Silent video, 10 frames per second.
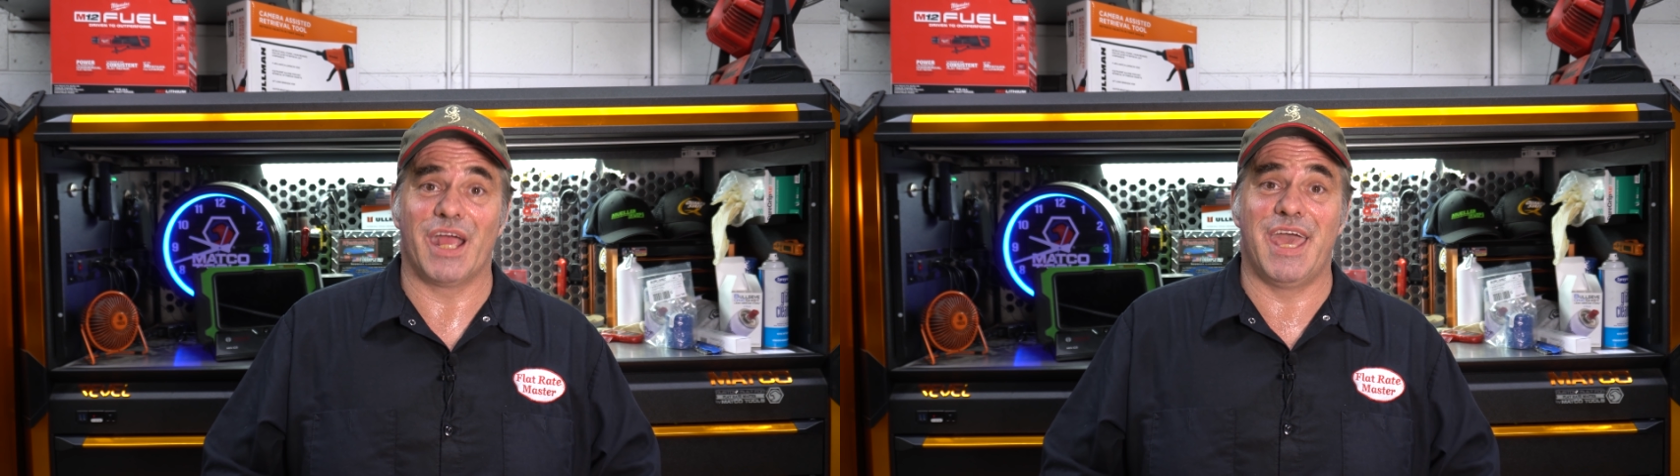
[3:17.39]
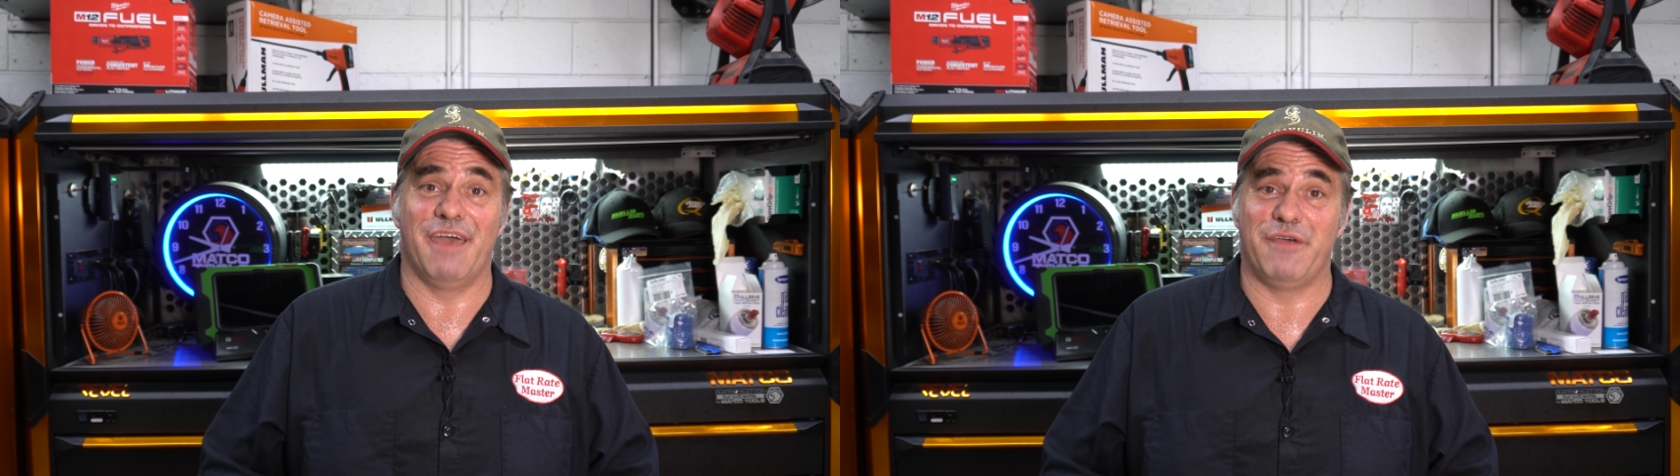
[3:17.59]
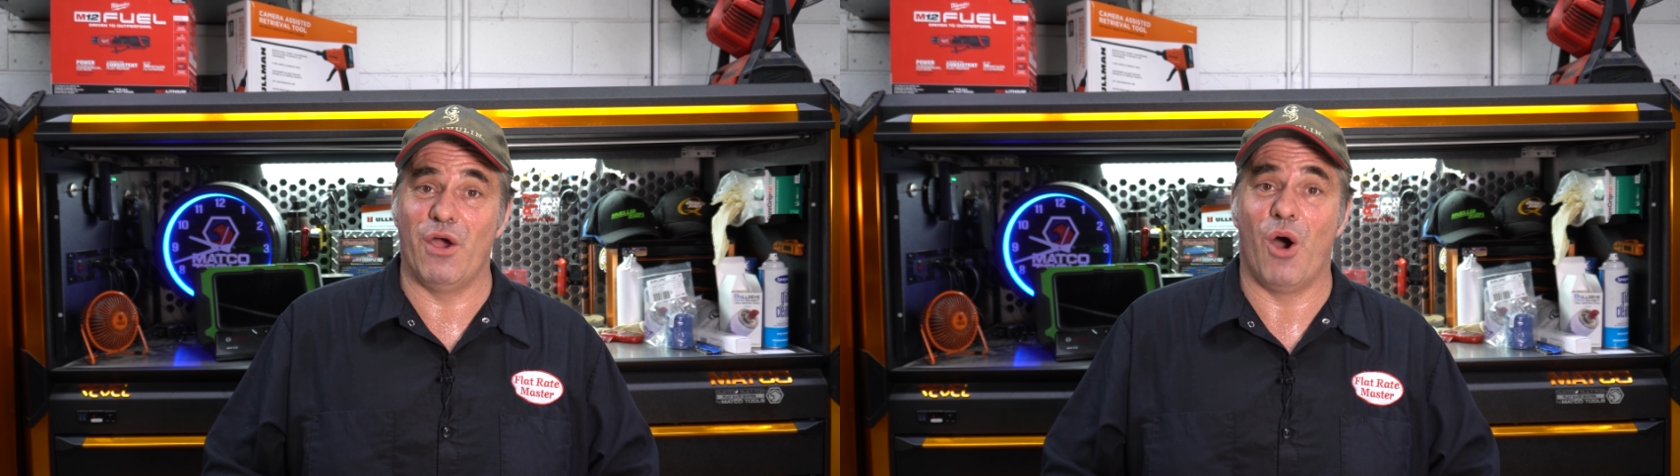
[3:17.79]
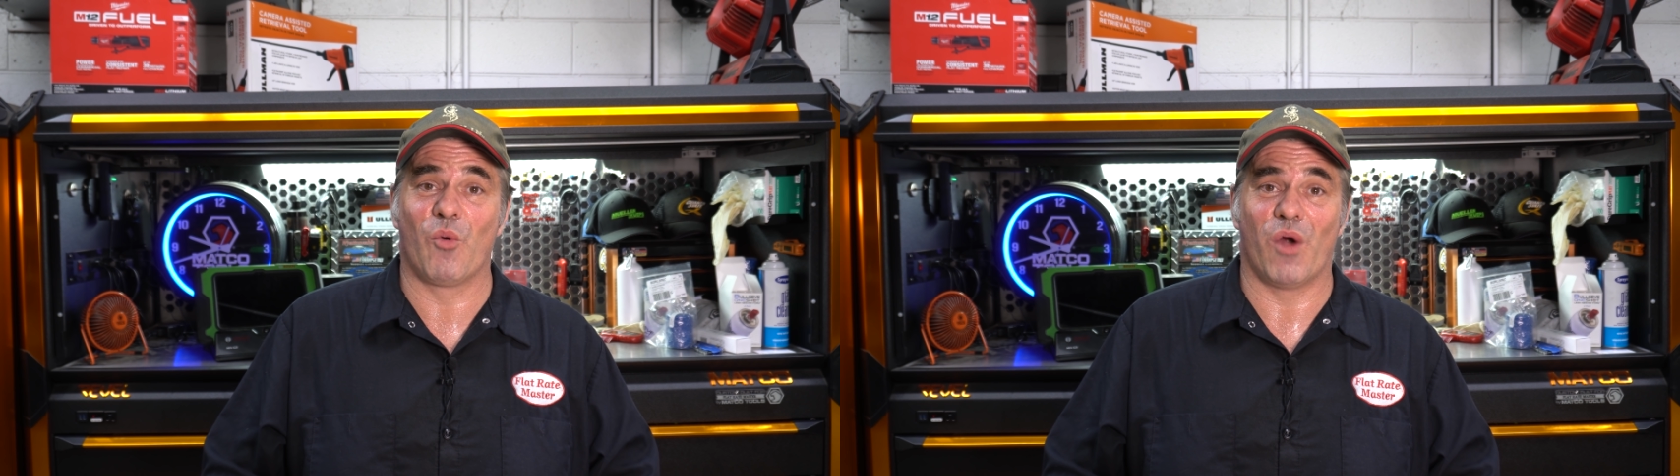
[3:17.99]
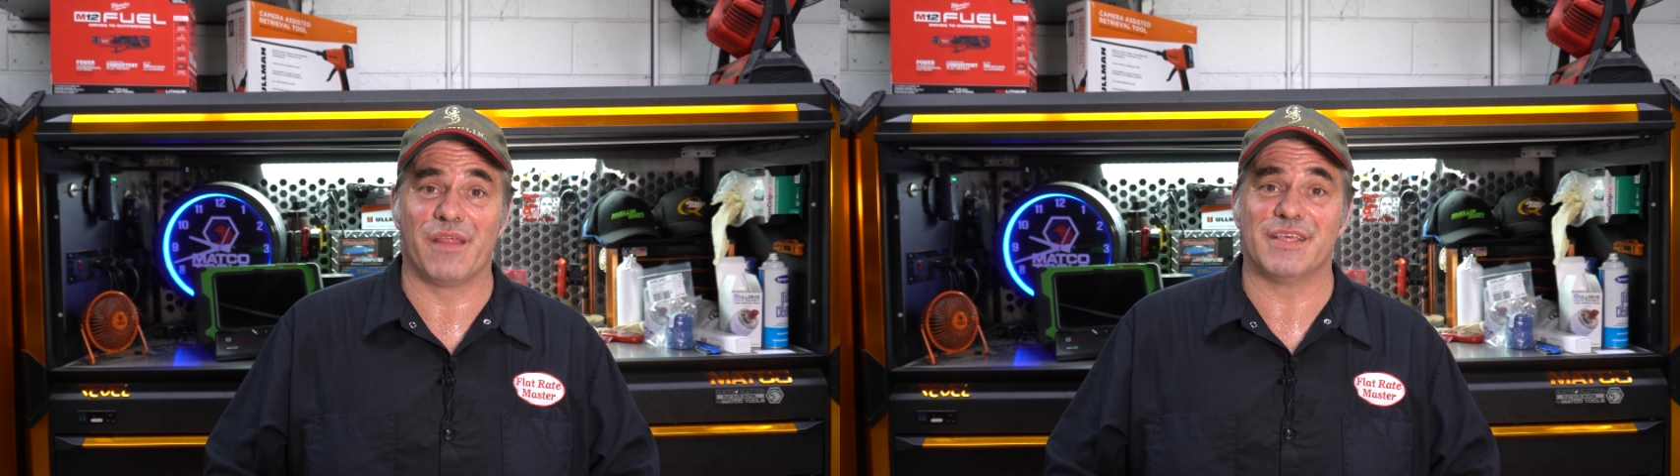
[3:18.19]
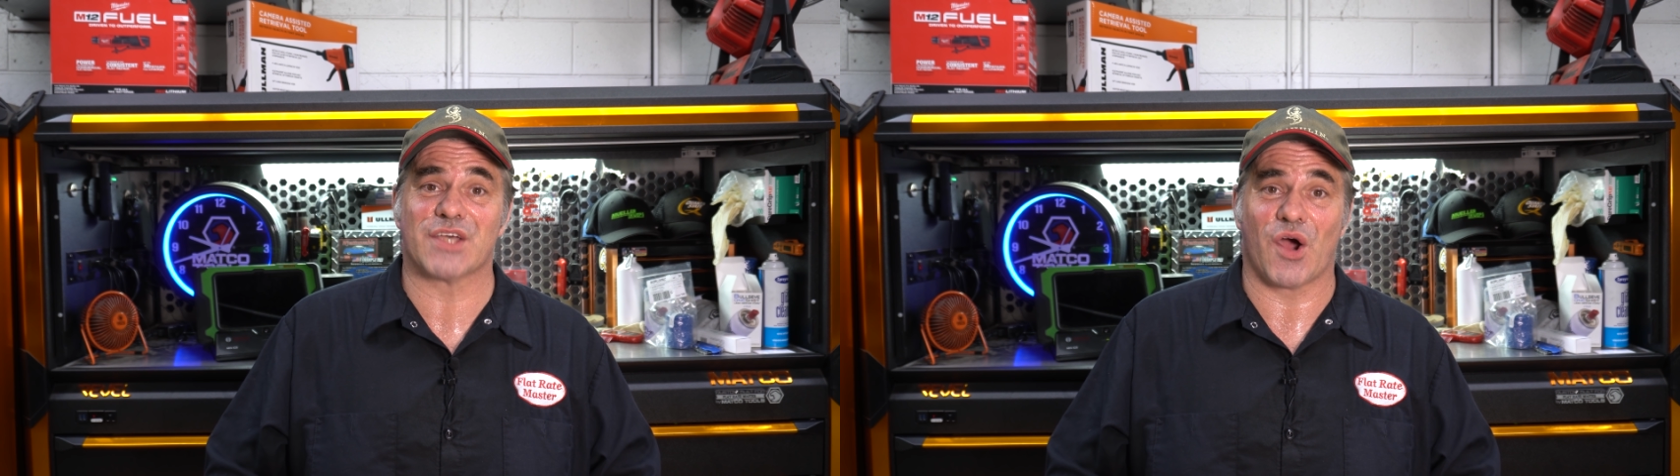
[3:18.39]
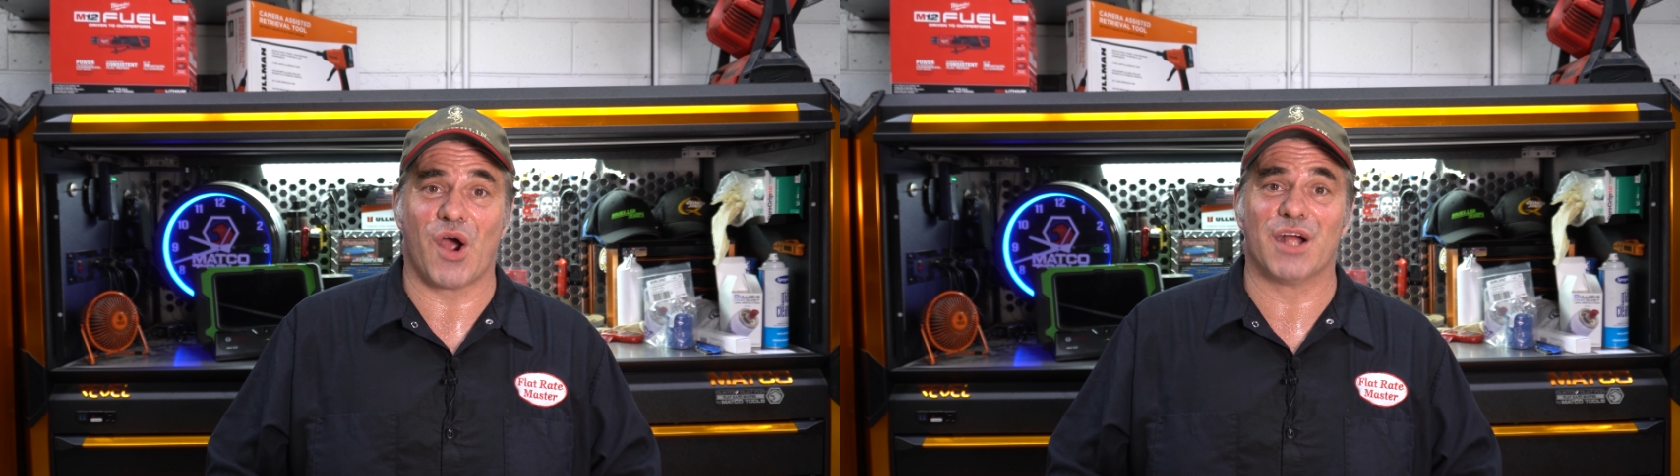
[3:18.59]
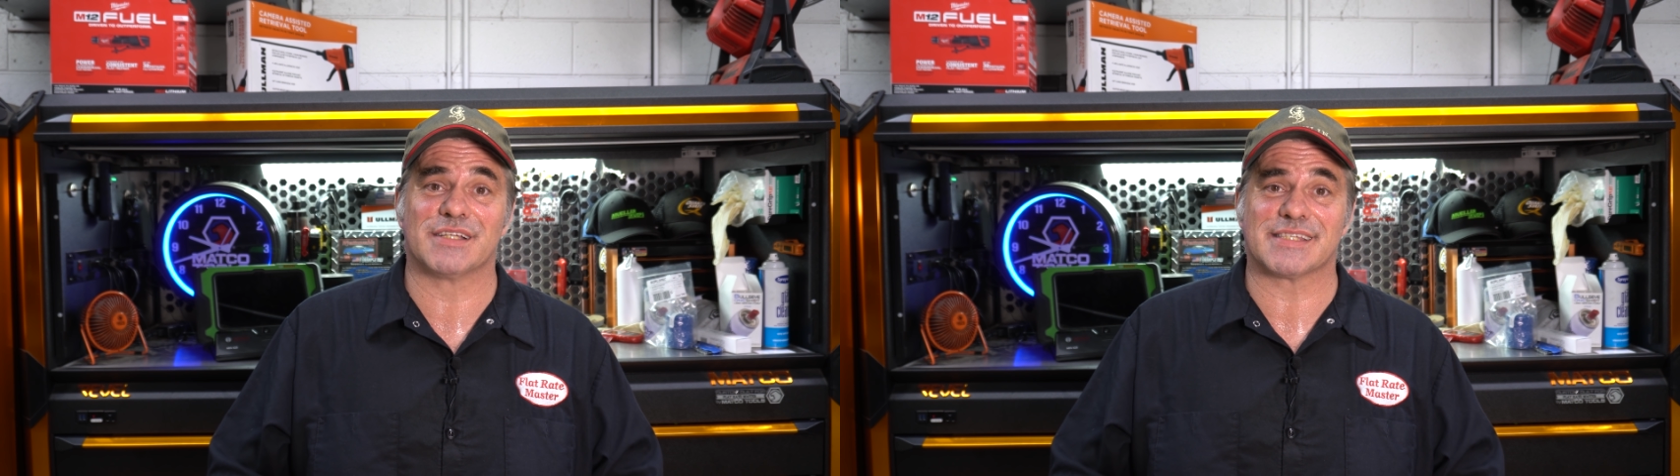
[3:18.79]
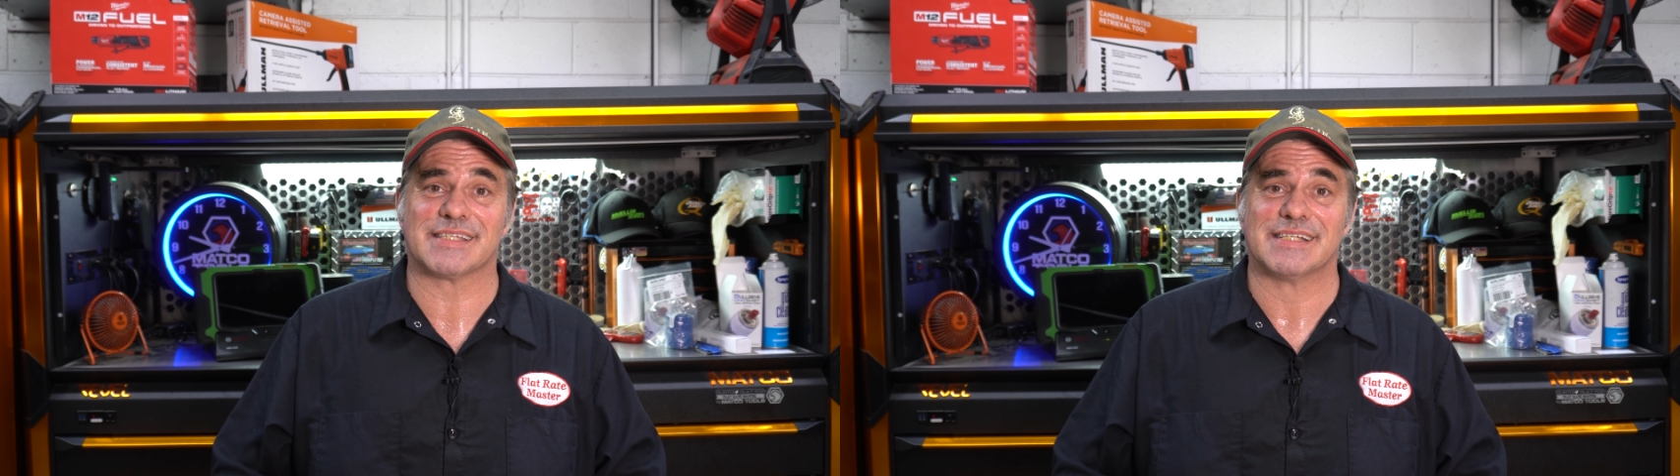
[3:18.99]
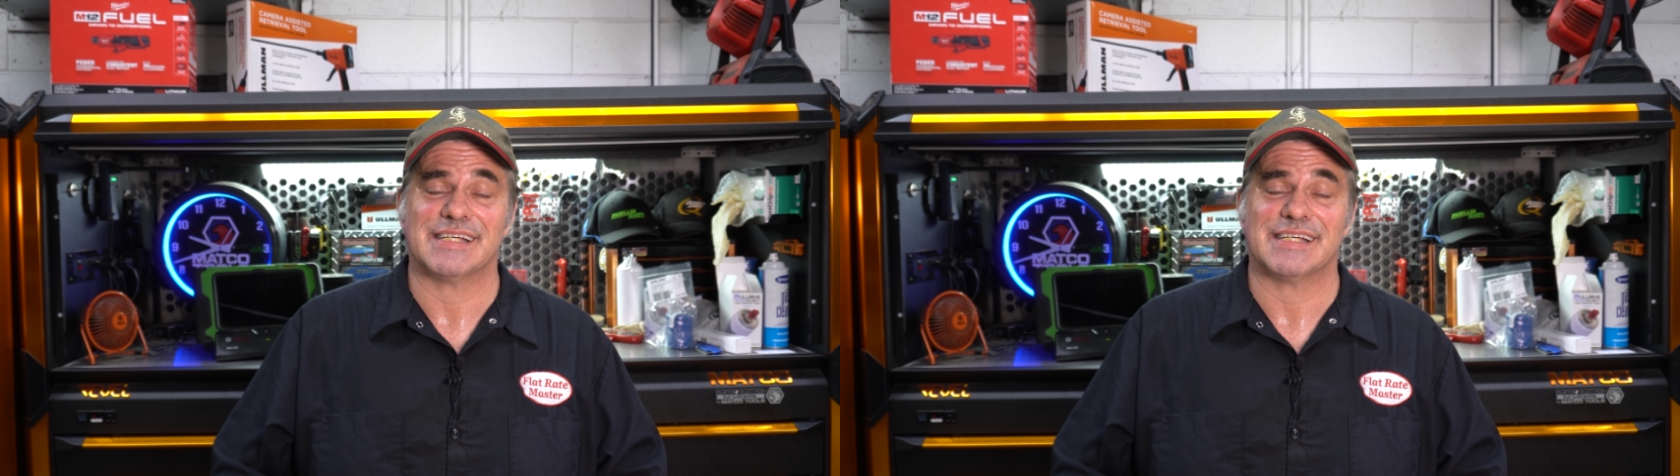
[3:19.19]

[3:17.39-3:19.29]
if you own one of these cars.